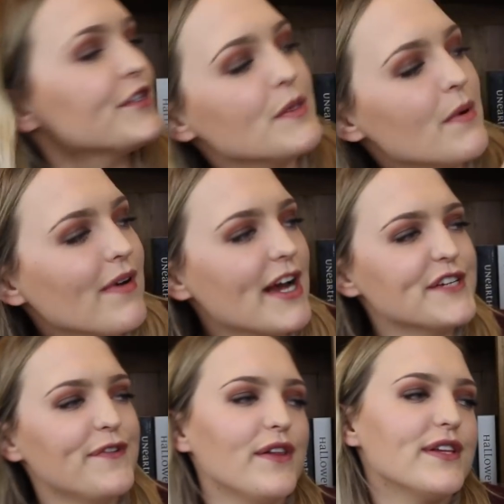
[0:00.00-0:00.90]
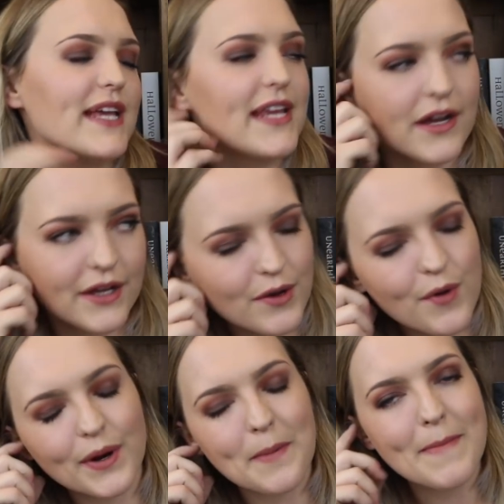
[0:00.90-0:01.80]
So Mirage follows a young girl
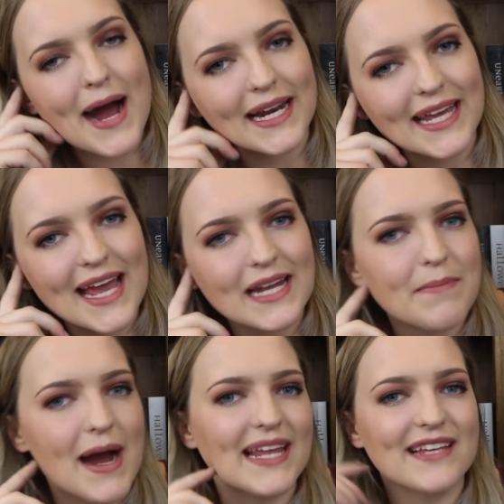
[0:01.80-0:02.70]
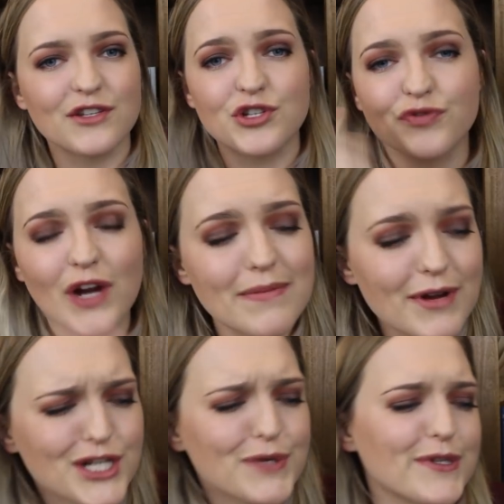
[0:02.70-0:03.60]
called Imani, and Imani is a
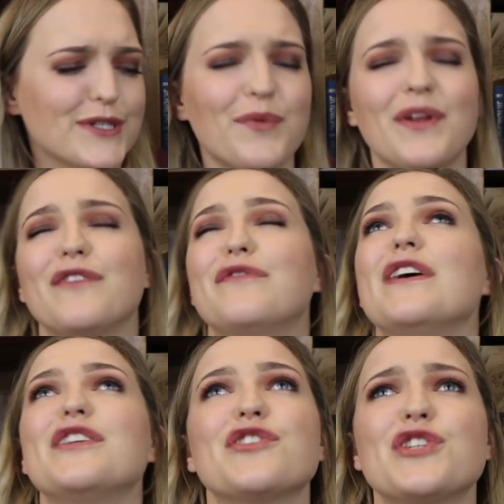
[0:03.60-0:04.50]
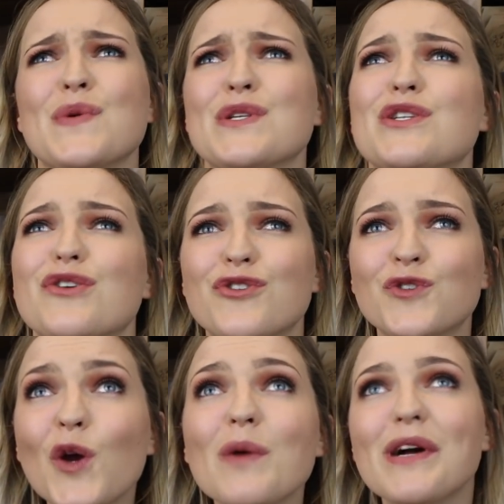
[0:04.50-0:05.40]
dreamer. She wants to go on an adventure. She wants to do
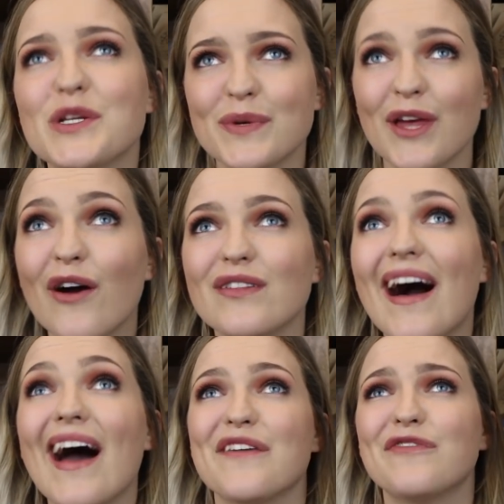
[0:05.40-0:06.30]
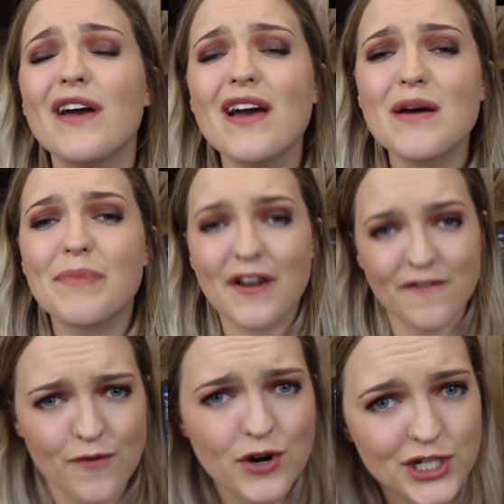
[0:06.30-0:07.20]
so much with her life, but
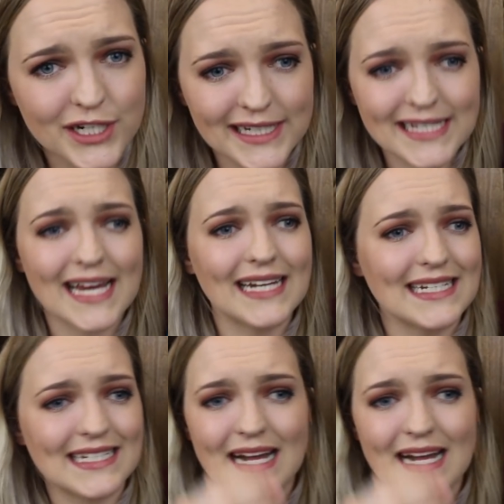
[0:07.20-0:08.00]
unfortunately that is